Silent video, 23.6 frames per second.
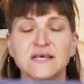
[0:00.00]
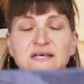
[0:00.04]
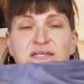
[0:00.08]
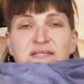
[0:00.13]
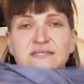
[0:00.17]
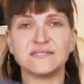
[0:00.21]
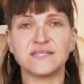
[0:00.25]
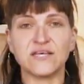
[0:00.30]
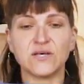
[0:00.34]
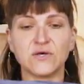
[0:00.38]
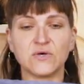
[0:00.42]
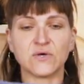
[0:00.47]
a
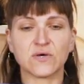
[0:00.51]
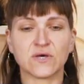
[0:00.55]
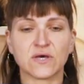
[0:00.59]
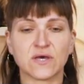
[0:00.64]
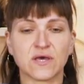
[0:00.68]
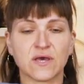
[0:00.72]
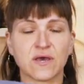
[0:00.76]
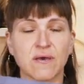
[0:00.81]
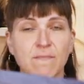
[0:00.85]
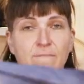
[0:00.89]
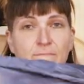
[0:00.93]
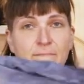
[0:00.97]
silk
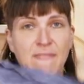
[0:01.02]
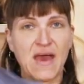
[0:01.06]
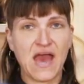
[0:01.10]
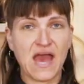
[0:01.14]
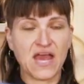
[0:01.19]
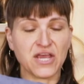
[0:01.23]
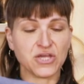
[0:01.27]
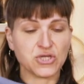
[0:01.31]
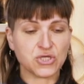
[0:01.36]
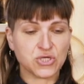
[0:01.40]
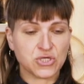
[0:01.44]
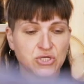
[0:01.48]

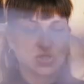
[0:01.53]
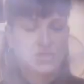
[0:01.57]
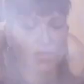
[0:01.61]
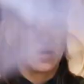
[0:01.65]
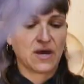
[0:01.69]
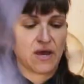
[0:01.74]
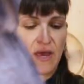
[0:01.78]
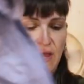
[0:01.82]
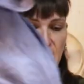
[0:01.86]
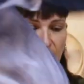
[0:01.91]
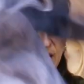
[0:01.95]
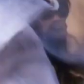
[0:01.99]
mesh
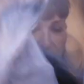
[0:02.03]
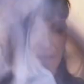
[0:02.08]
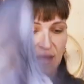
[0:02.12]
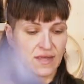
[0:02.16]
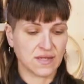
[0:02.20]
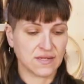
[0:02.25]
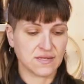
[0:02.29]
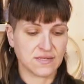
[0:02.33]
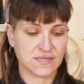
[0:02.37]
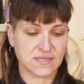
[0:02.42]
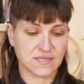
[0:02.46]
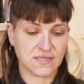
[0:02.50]

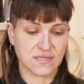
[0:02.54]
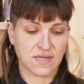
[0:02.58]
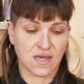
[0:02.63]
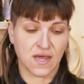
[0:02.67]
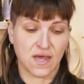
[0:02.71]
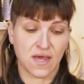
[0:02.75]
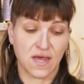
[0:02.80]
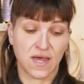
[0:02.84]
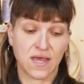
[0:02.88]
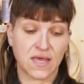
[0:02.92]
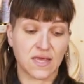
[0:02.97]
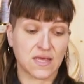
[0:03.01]
and
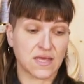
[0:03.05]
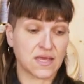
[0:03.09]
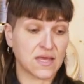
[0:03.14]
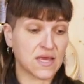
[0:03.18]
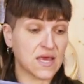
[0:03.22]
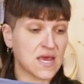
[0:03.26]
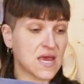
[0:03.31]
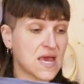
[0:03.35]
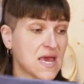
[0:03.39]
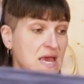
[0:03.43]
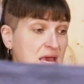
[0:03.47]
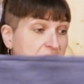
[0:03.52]

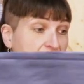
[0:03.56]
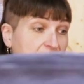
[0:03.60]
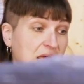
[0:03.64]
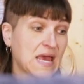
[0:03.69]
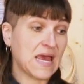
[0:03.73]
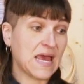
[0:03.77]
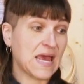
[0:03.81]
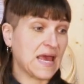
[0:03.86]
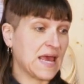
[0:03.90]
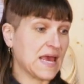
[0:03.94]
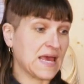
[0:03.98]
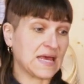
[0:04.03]
I
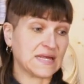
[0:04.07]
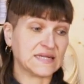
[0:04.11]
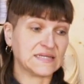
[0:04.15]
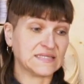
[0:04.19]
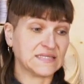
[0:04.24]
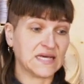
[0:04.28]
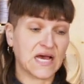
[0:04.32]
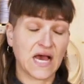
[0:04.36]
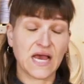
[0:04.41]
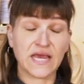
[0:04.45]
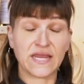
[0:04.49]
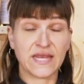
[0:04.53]
hand
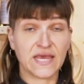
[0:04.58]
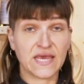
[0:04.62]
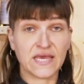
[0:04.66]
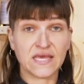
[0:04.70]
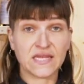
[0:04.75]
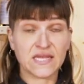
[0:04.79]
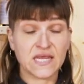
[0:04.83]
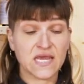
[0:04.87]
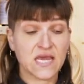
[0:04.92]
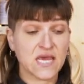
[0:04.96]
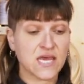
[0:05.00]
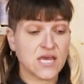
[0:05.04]
dyed
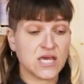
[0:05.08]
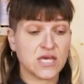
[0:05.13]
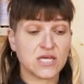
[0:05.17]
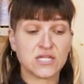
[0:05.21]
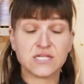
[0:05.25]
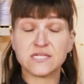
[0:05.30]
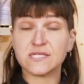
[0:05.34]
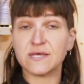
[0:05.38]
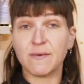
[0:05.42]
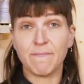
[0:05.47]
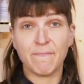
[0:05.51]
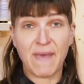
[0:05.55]
it
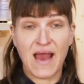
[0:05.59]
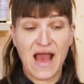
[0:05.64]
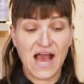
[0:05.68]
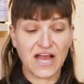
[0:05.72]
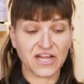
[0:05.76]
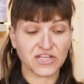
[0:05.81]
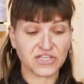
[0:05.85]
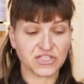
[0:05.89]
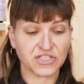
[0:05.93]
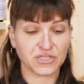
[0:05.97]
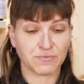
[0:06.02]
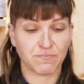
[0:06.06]
to
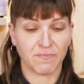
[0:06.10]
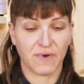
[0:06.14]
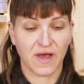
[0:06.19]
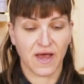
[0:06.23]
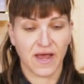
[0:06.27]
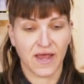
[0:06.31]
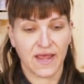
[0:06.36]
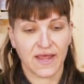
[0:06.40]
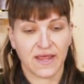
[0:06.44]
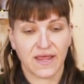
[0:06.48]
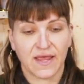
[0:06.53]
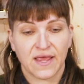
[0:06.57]
match
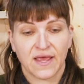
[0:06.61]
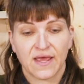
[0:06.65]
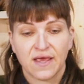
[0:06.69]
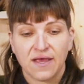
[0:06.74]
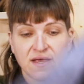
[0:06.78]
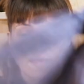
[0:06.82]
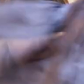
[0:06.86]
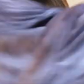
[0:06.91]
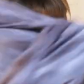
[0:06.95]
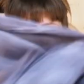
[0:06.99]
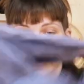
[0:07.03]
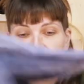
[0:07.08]
my
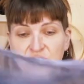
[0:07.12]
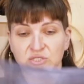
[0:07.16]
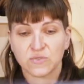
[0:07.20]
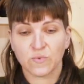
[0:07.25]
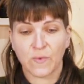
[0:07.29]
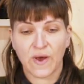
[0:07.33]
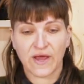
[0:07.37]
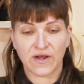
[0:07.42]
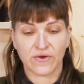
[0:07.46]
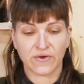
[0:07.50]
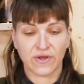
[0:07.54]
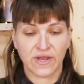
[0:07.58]

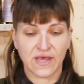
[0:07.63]
sweater